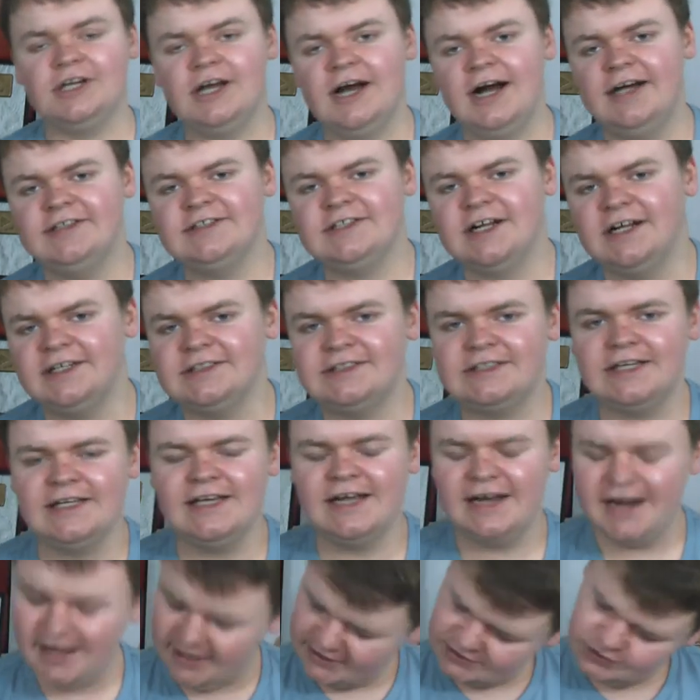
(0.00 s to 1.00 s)
guys, and I'll see
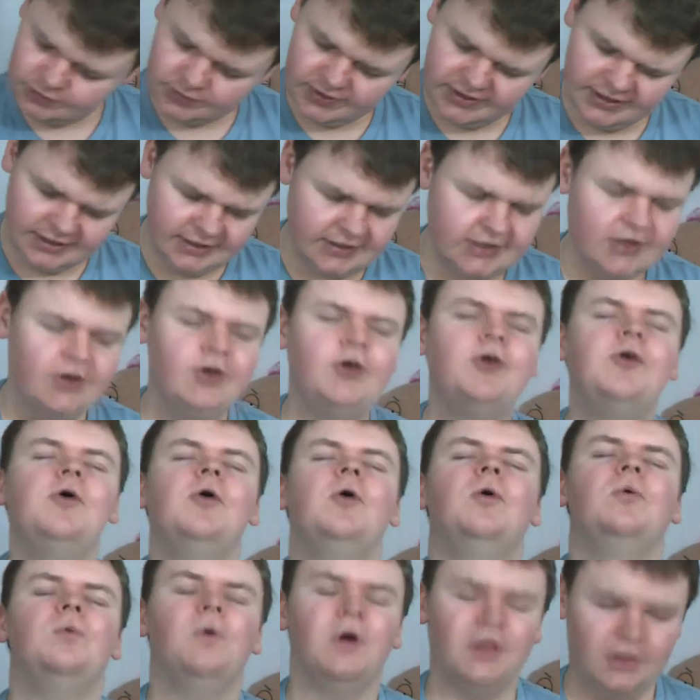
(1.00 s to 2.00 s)
you next week
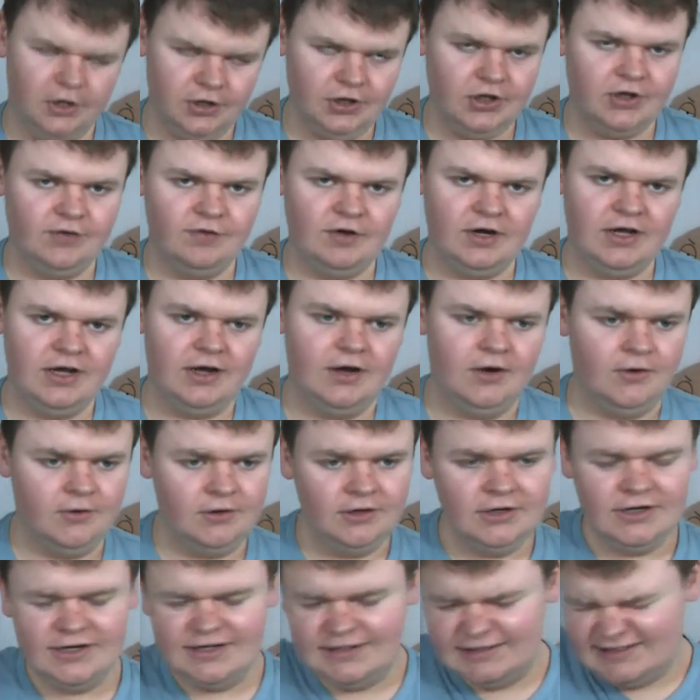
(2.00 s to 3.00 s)
with another video.
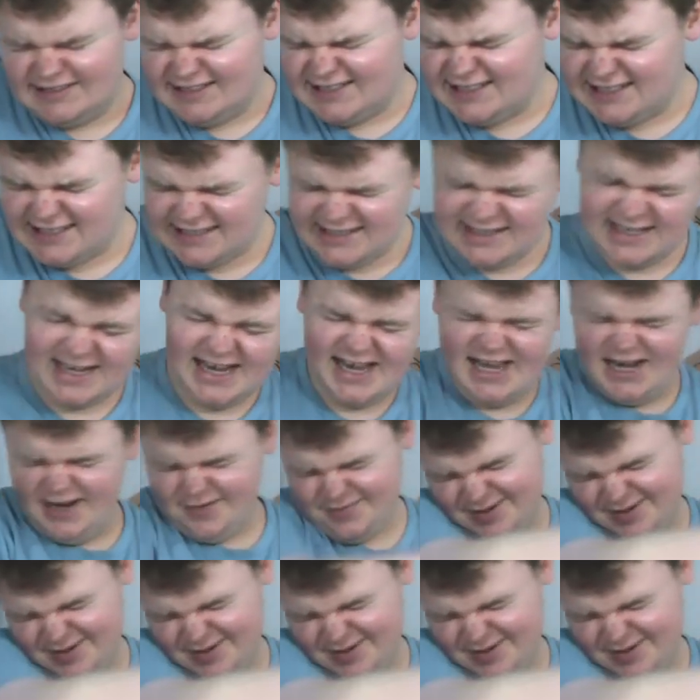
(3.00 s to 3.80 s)
See you in a